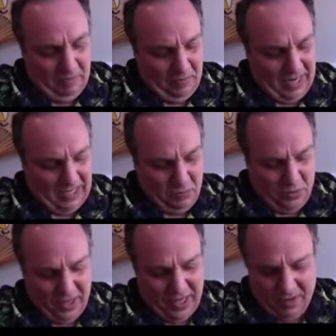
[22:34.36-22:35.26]
got to
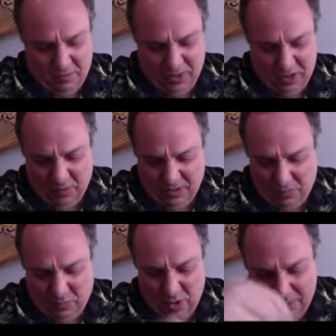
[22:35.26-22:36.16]
put that up there, but the
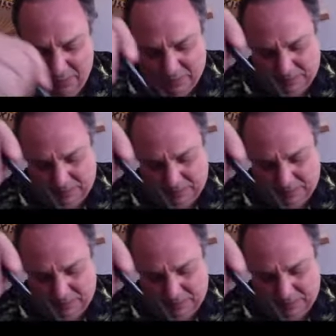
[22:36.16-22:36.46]
prop